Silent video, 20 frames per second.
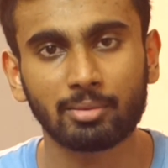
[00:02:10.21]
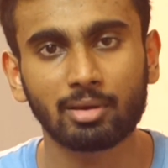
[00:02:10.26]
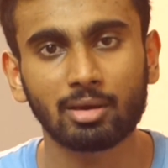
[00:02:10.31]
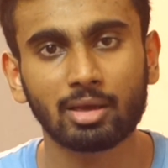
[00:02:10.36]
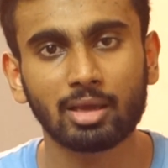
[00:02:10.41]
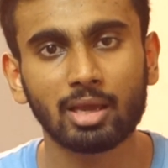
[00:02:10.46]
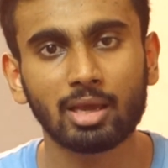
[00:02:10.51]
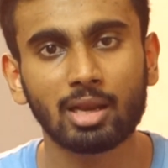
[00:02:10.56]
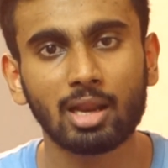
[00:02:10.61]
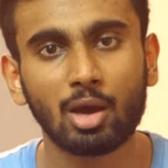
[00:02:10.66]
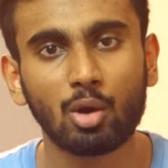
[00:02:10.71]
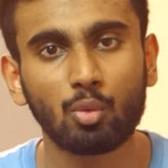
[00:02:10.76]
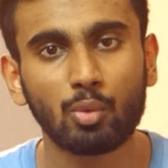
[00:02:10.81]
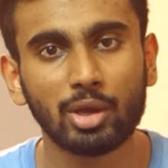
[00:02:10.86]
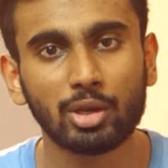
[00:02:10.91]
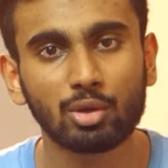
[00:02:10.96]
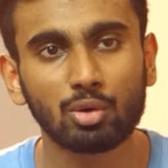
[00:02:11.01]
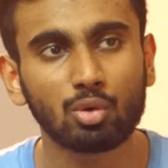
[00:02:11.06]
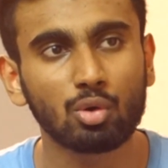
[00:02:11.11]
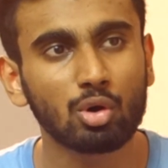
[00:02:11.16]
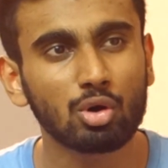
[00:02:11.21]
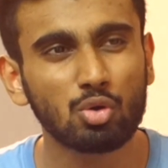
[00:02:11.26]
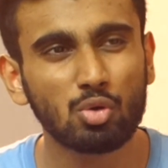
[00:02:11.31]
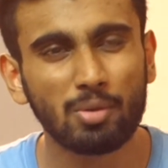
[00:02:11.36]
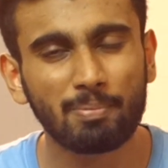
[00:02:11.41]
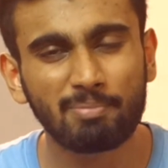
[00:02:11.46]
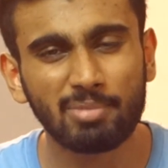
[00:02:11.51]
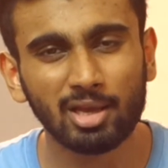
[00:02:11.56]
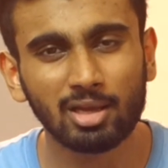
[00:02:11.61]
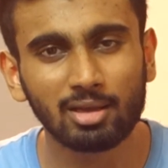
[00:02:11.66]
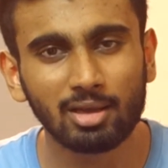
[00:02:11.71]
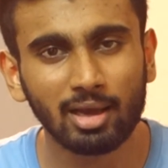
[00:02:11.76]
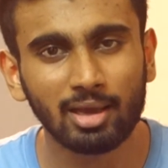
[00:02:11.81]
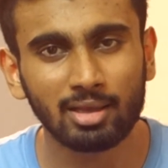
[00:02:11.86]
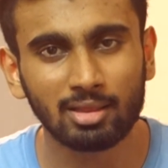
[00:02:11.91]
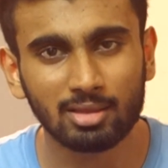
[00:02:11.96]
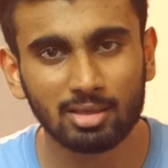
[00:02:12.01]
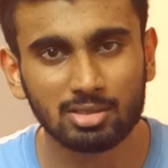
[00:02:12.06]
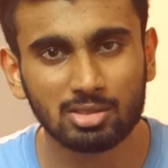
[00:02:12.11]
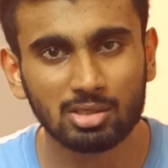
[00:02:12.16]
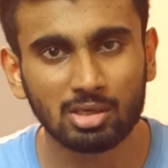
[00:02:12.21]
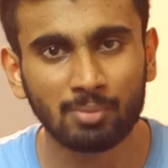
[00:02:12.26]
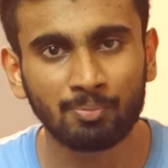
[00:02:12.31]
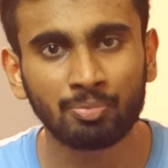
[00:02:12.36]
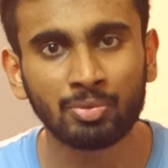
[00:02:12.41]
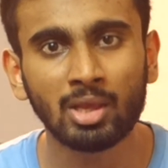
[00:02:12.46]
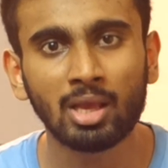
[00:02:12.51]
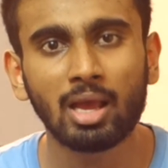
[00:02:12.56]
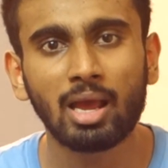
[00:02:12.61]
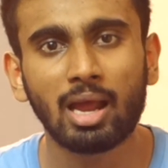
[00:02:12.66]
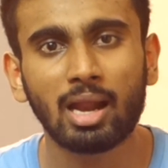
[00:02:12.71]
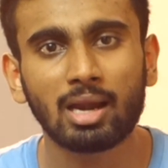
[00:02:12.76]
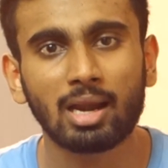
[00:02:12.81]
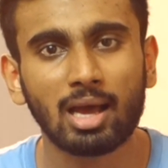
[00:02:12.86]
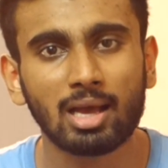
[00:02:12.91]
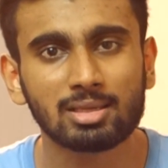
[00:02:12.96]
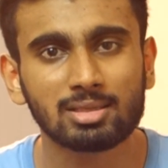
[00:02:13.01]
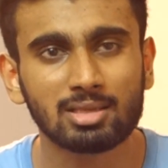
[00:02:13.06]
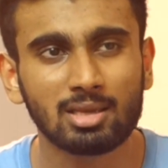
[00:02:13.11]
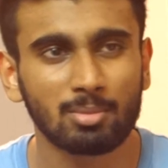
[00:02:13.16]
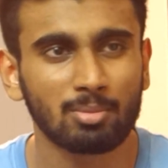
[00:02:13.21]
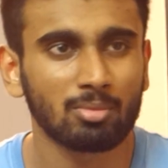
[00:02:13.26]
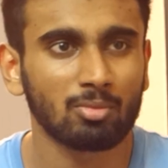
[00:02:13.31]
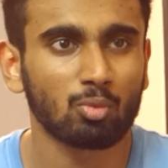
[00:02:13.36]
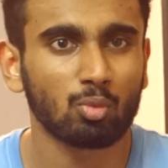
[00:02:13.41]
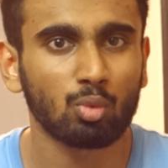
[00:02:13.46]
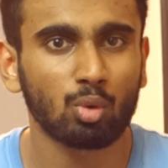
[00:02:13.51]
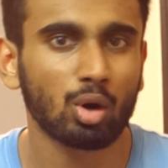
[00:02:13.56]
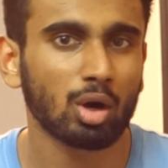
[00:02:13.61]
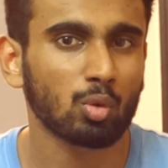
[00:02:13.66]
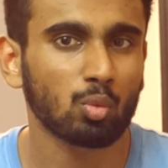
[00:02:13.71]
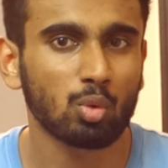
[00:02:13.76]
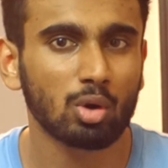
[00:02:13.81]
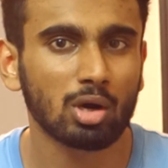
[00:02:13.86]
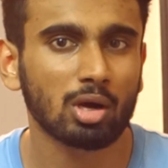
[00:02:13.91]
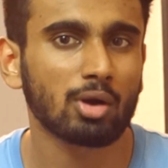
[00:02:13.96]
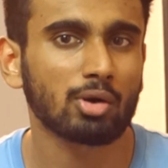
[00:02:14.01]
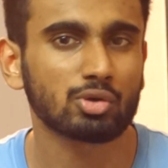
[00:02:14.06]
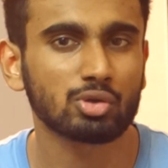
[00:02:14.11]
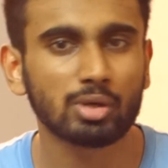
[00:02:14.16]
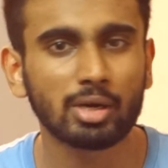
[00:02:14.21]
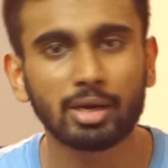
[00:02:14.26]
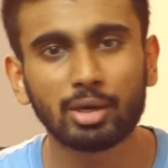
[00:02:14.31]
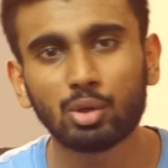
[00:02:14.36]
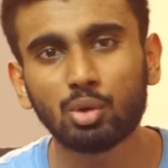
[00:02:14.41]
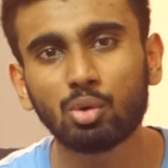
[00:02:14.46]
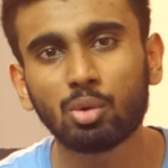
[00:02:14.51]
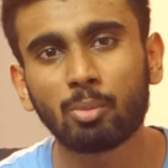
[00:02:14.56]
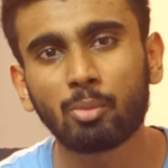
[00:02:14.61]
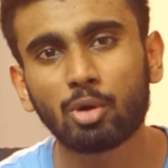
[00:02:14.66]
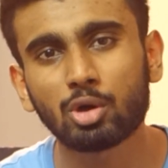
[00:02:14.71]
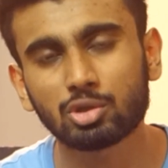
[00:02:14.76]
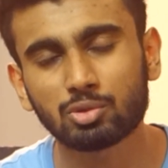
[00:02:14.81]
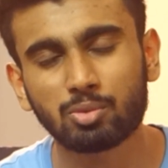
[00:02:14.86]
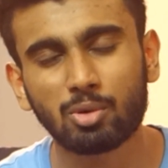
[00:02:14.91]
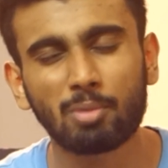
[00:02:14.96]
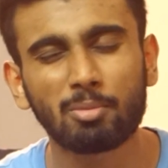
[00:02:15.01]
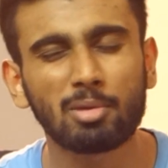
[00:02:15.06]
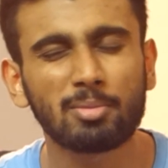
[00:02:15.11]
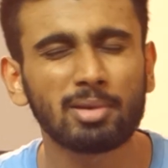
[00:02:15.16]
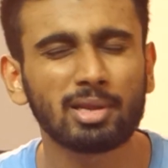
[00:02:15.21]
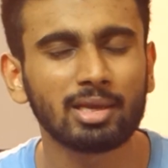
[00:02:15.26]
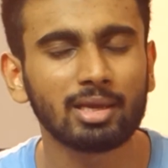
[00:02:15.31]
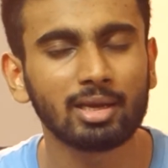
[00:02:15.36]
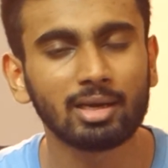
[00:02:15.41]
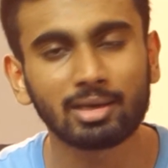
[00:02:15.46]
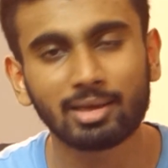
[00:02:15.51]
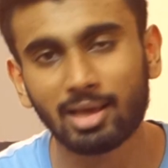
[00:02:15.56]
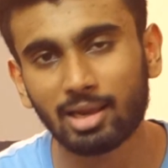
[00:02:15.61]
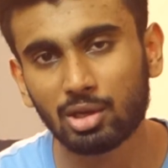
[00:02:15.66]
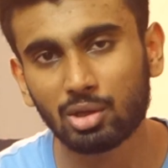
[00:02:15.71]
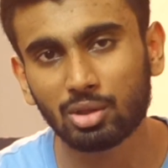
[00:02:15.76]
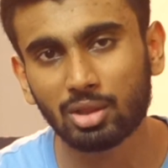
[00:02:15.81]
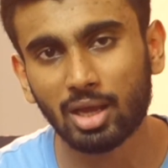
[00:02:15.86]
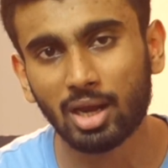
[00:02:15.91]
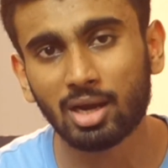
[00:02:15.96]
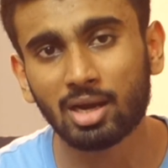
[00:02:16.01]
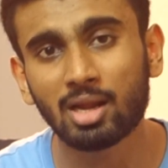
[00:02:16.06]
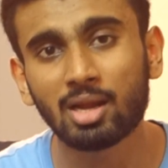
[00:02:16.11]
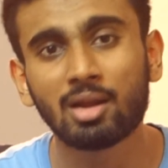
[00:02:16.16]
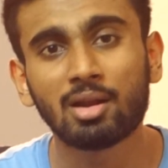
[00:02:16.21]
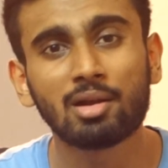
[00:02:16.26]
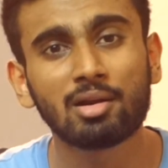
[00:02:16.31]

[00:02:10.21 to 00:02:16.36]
Okay, now when you go to a big guy in the gym and ask him what workout should I do, most probably he'll tell you that